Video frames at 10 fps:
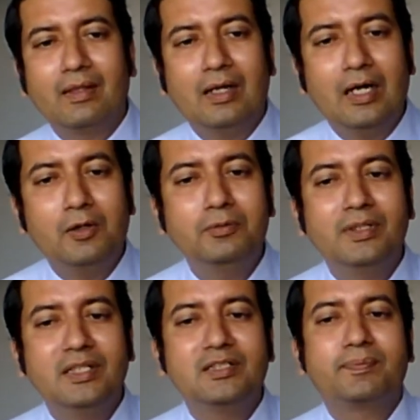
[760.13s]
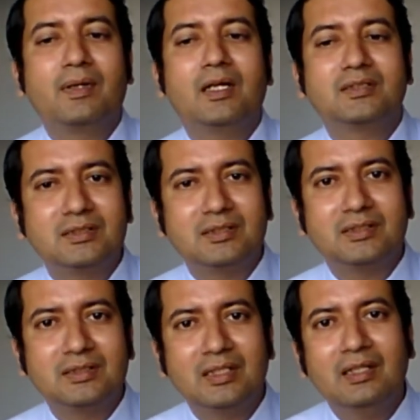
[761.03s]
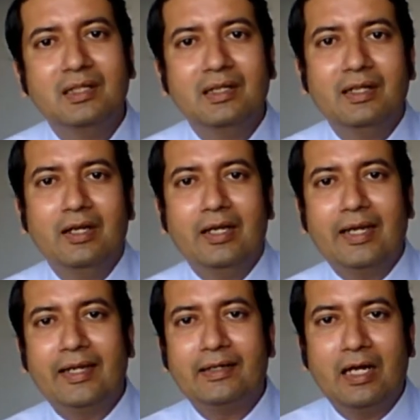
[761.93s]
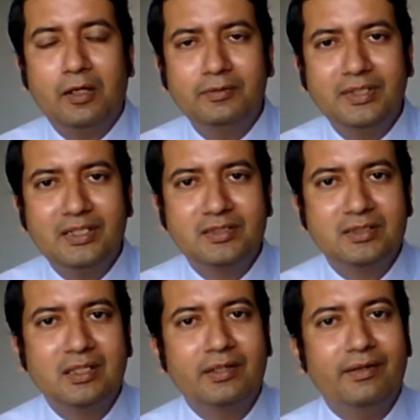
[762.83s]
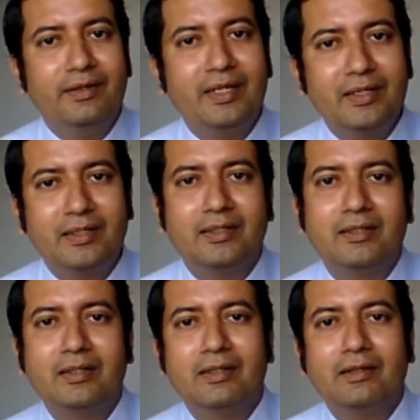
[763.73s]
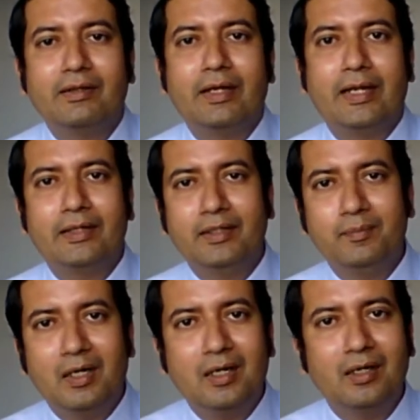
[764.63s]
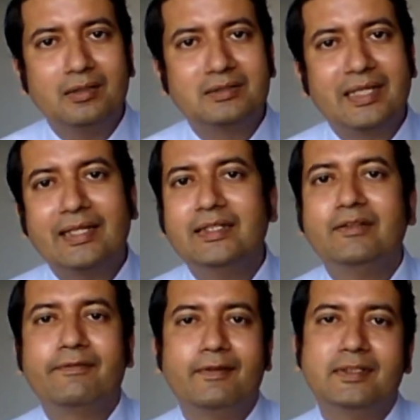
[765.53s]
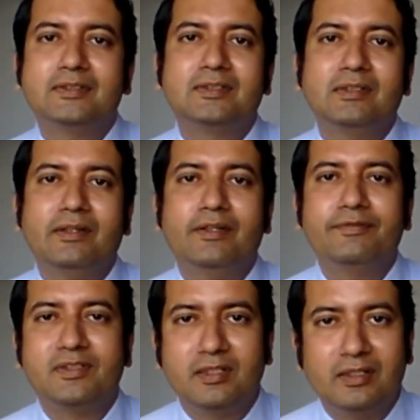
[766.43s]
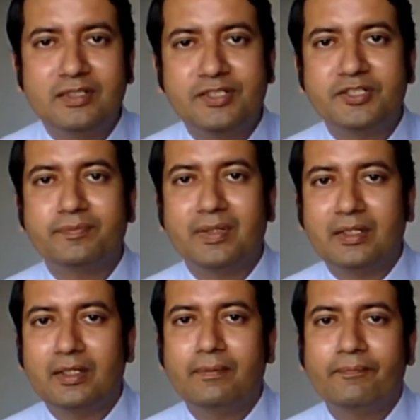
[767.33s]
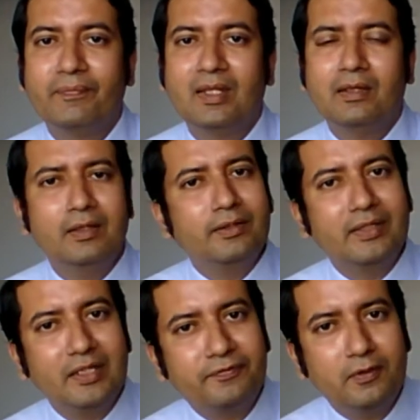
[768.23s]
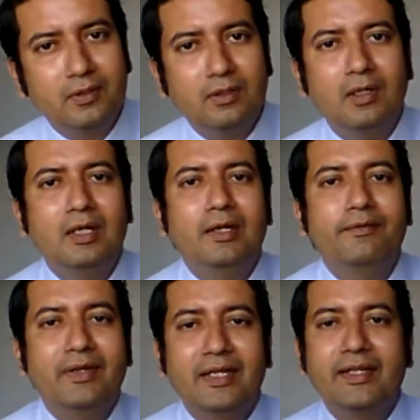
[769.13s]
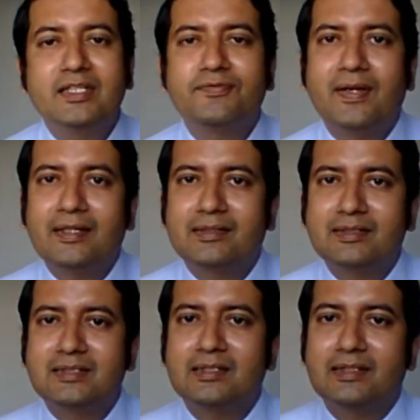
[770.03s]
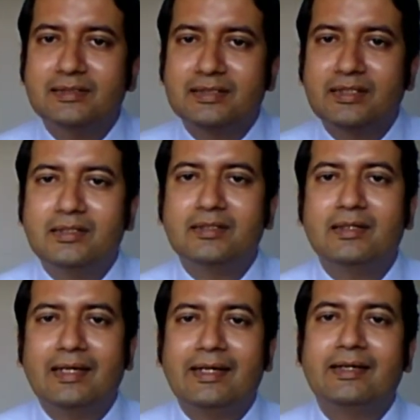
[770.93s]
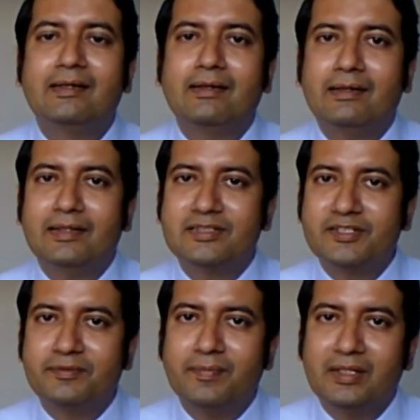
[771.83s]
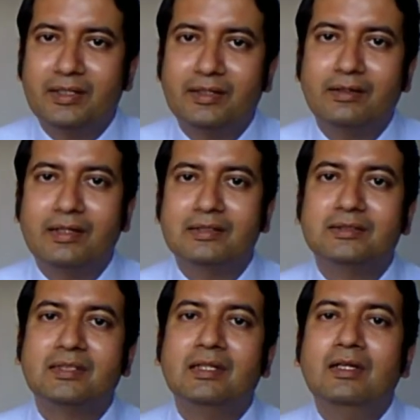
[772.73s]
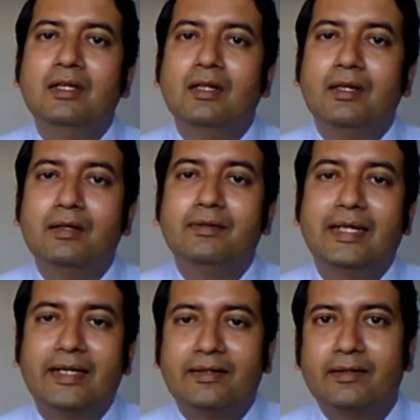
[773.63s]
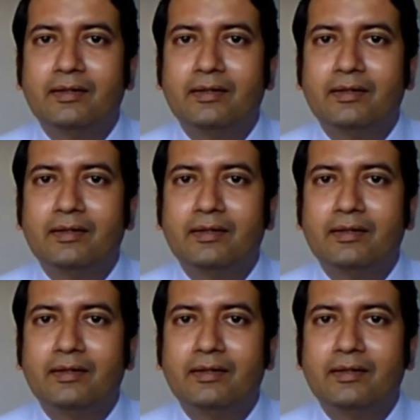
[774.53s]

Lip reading: how these processes and how these data and the models can influence decision making. Therefore, various factors are considered and decision making is looked at